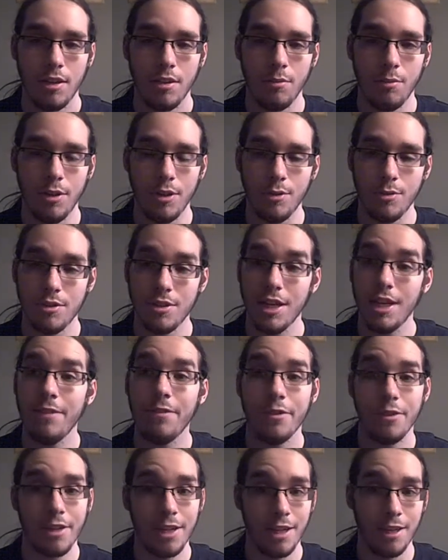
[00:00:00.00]
When you save
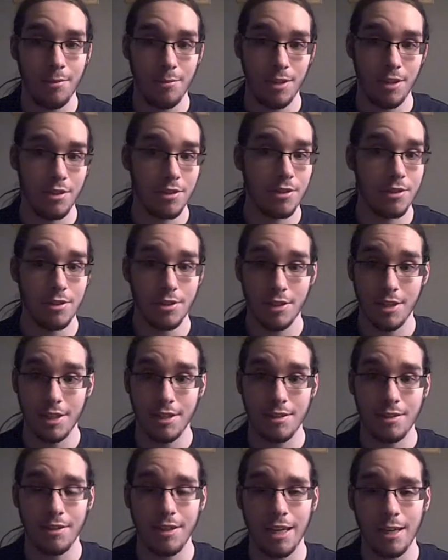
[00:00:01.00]
your game, and this is a
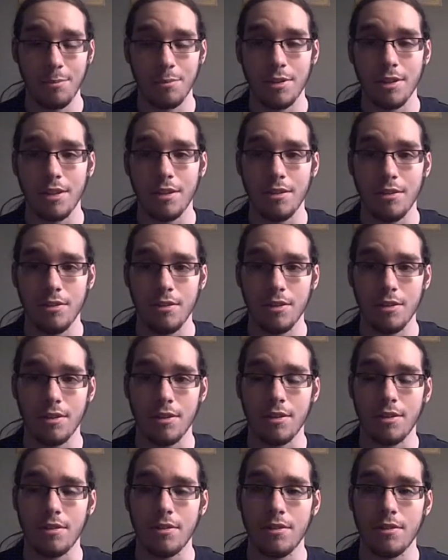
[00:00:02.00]
nice gameplay
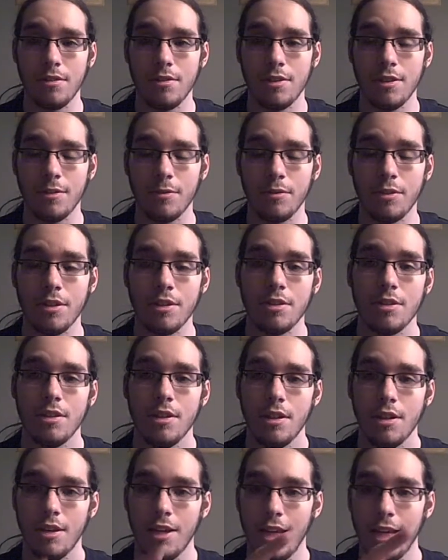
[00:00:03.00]
difference,
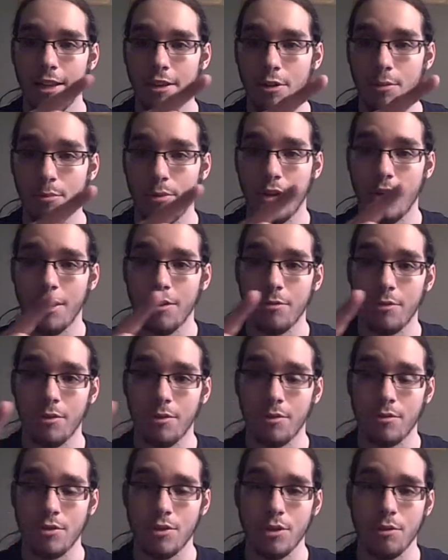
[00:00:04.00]
a little bar
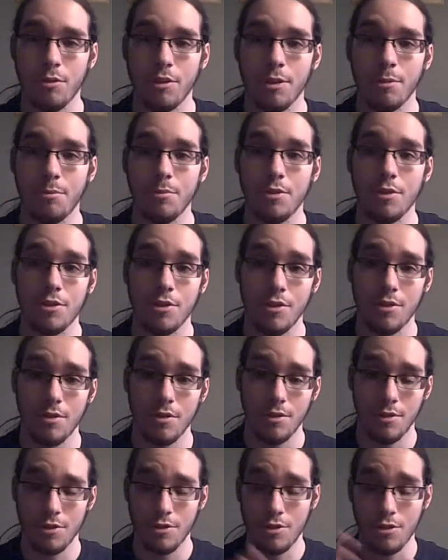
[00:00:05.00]
will show up
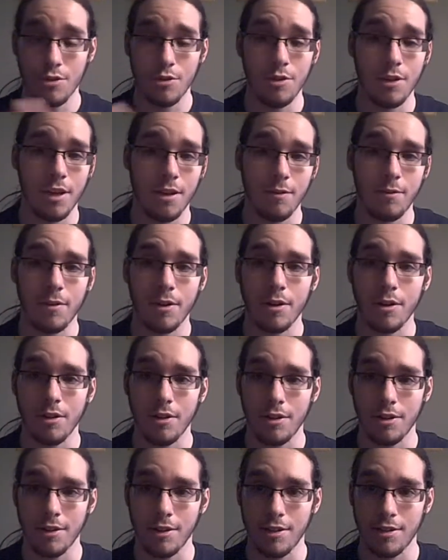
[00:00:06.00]
to show you how far
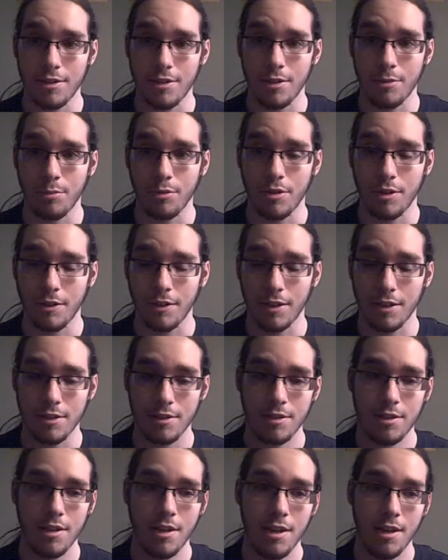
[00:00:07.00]
along it is in the
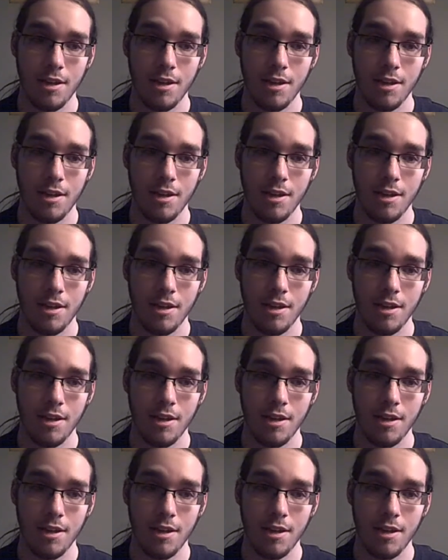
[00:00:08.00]
progress.